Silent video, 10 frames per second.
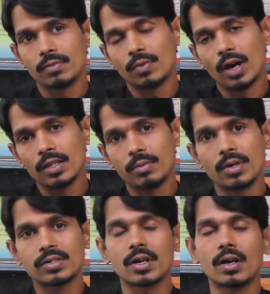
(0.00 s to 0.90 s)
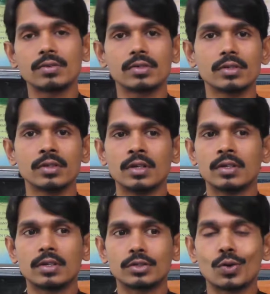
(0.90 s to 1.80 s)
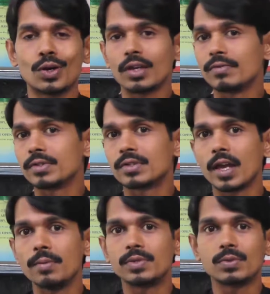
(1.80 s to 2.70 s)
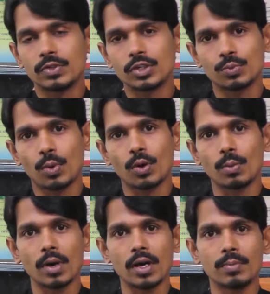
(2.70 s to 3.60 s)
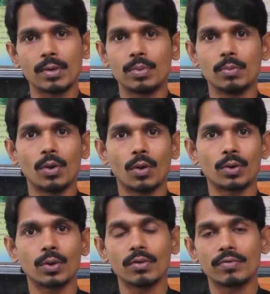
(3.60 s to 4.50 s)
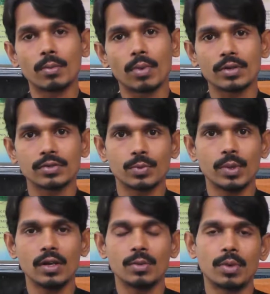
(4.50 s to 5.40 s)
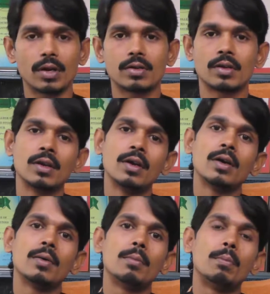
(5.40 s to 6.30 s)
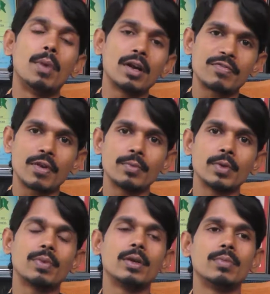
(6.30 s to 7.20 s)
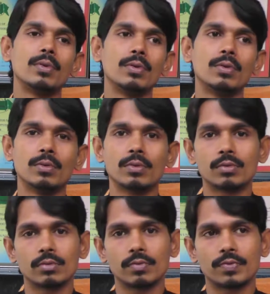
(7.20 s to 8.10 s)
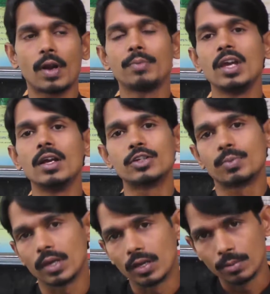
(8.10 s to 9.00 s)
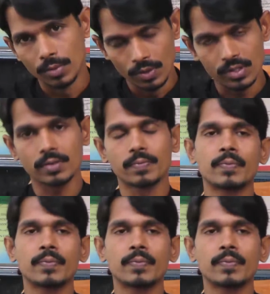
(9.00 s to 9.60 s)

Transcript: British Council does not give us tapes which are spoken by people belonging to different parts of the world, but from the people from the English speaking community,